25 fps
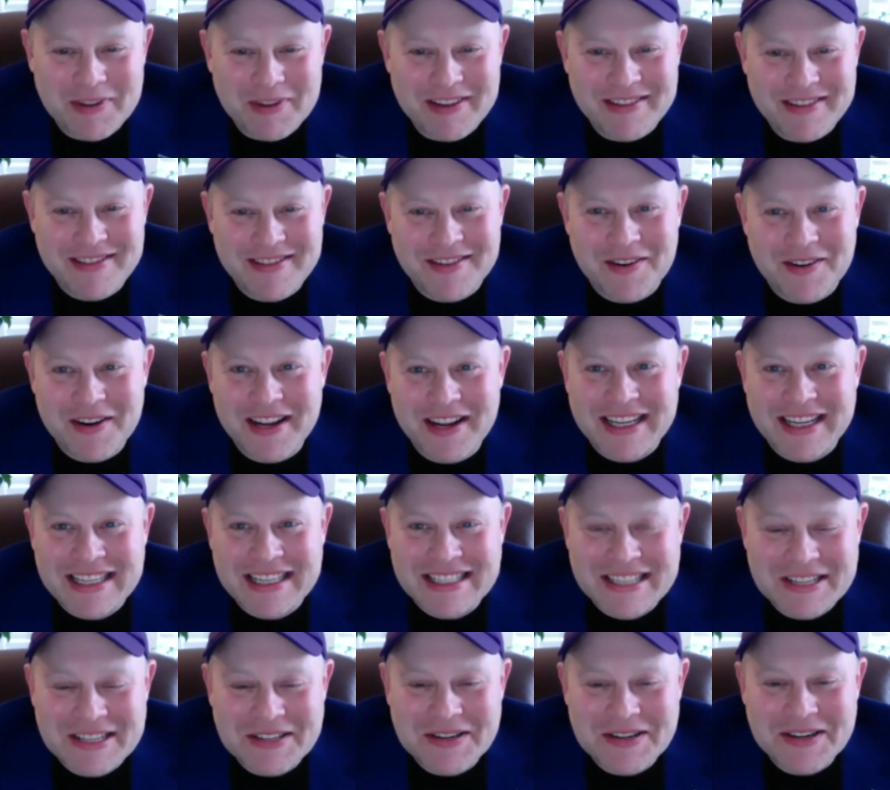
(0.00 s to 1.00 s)
Please donate.
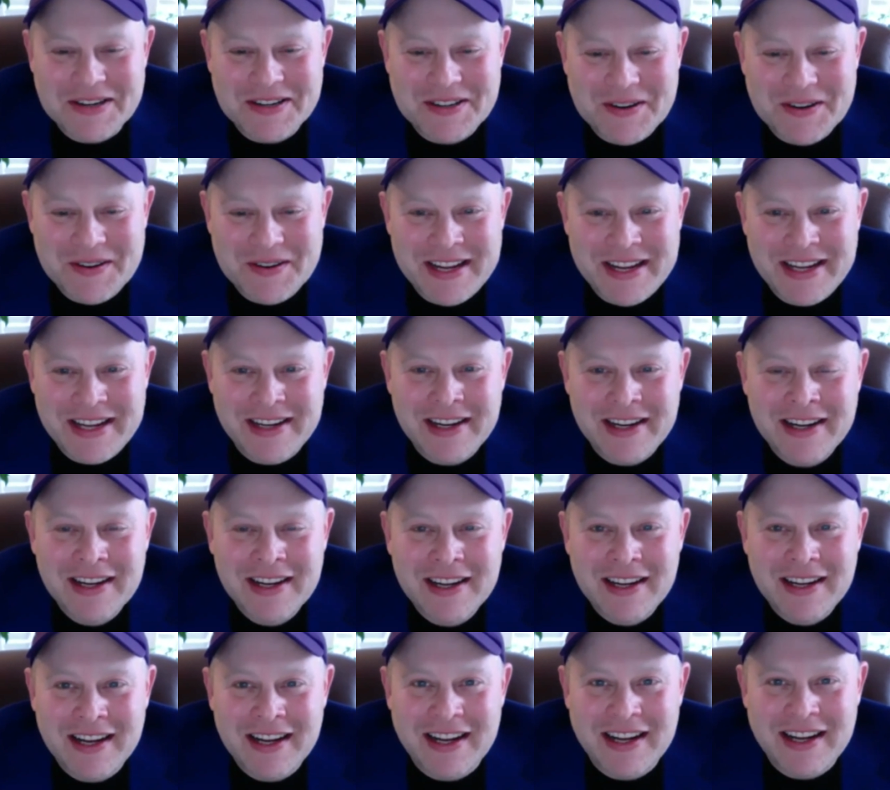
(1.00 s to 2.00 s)
Continue to donate.
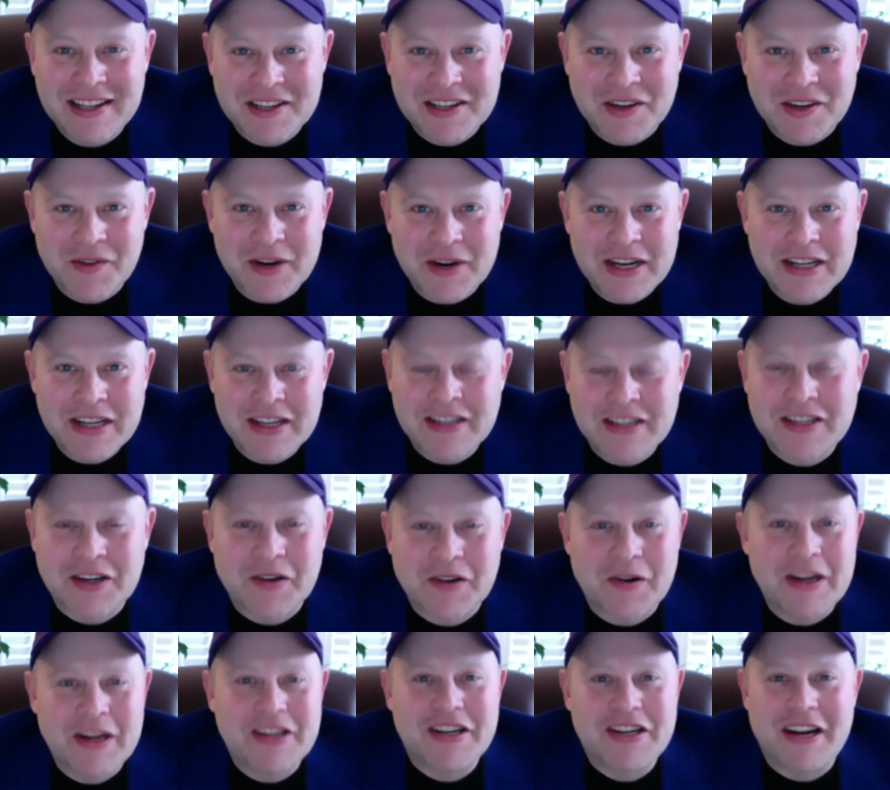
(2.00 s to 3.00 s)
It's a
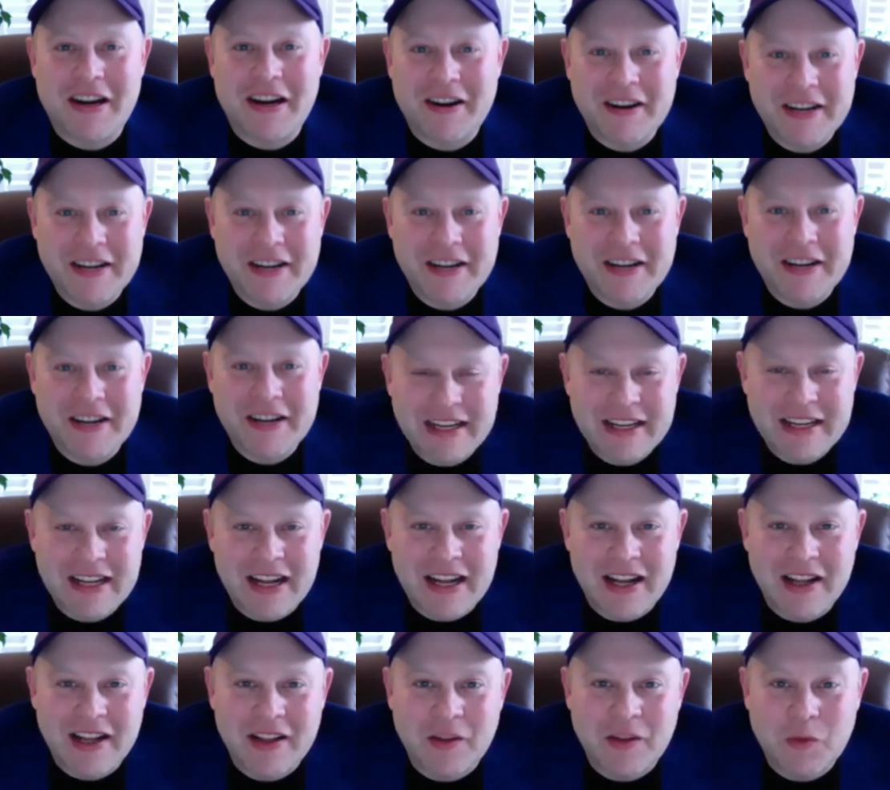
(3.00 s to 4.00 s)
great charity, and
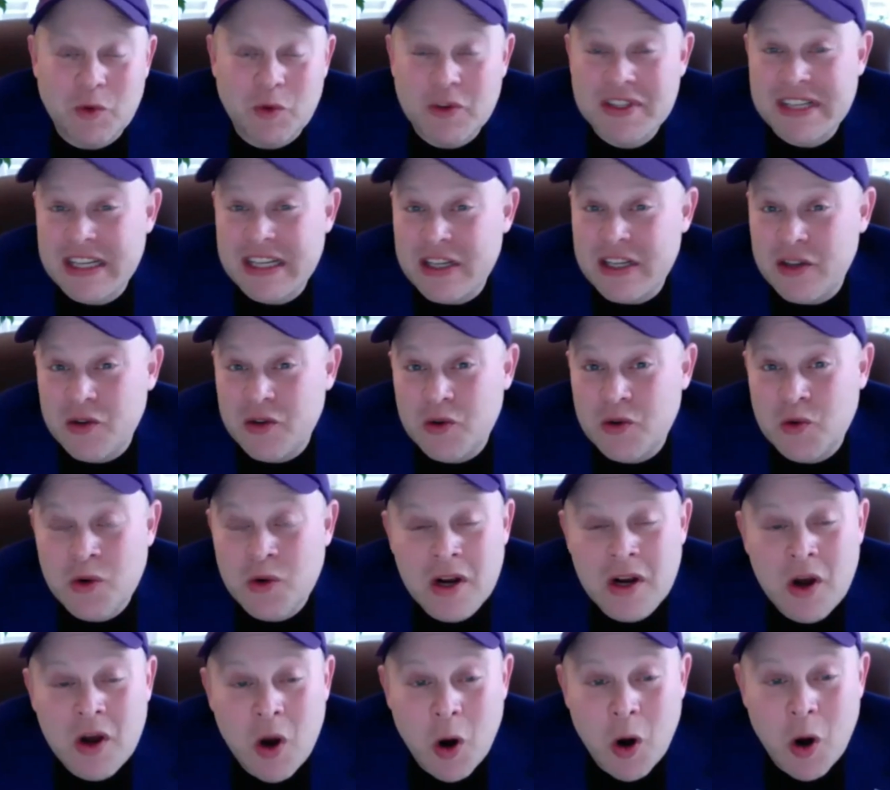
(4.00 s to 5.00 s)
we'll see you.
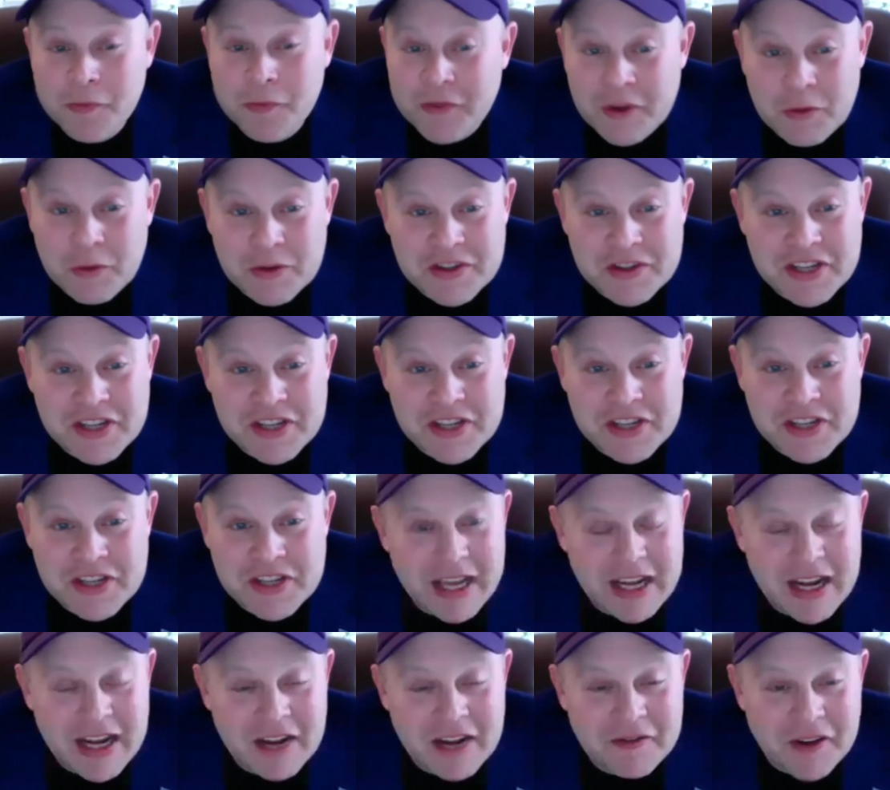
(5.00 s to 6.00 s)
Hopefully, we'll see you
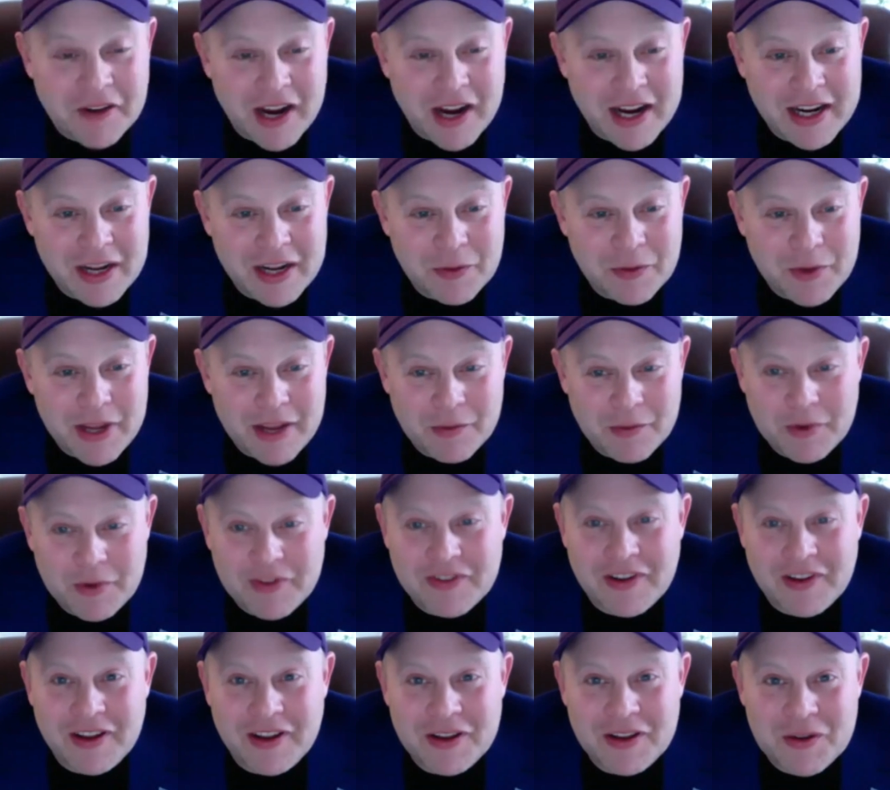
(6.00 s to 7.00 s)
again on Friday. We
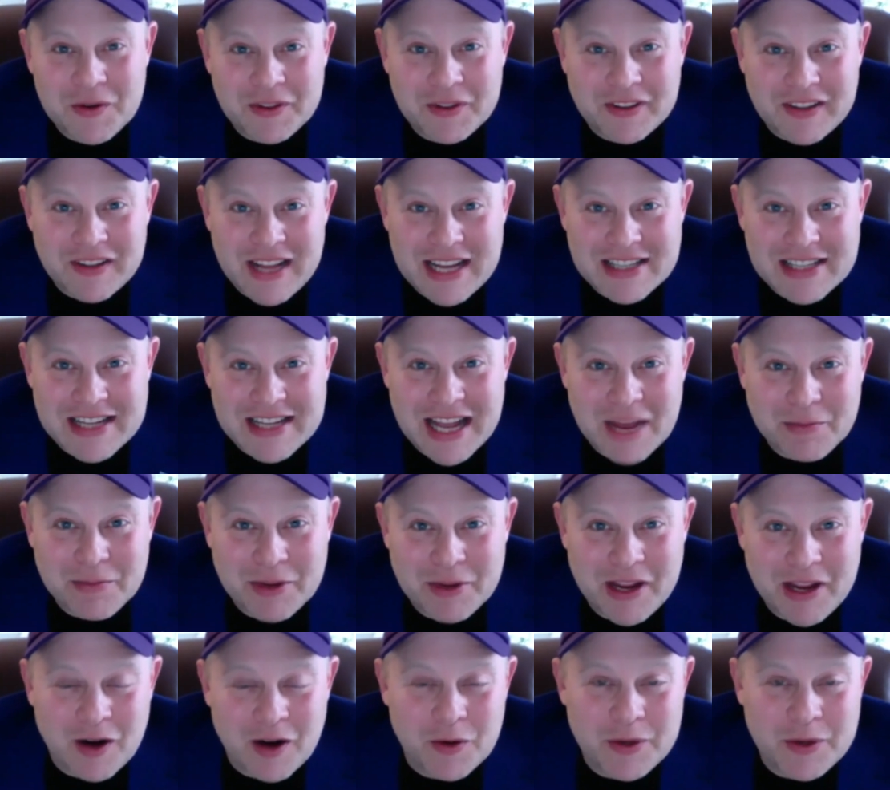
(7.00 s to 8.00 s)
saw you at the last
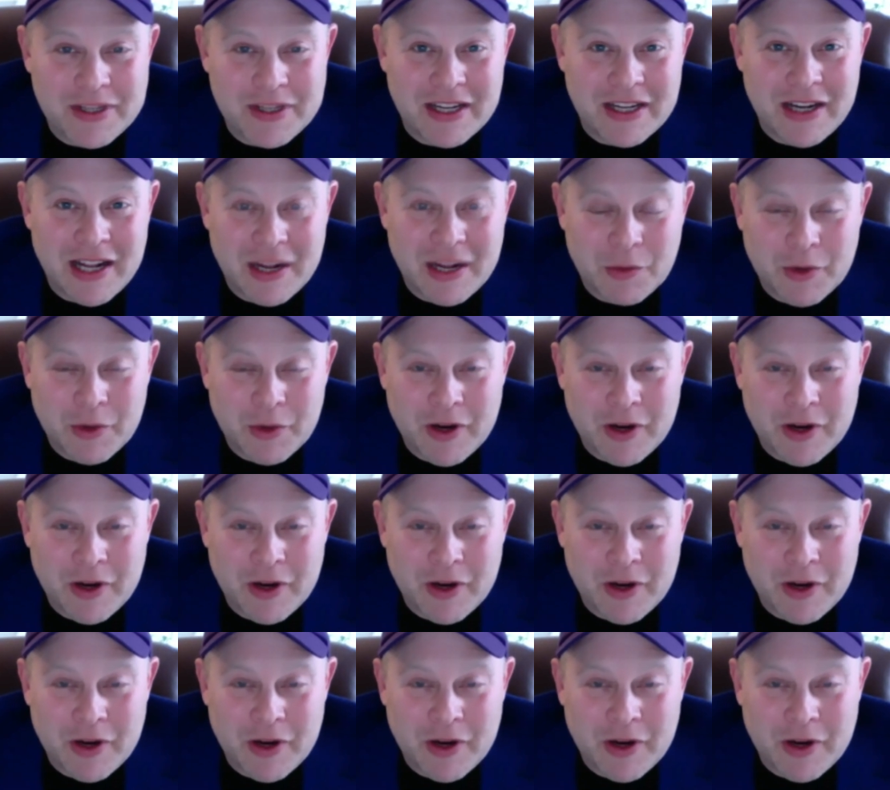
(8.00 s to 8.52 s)
happy hour we did.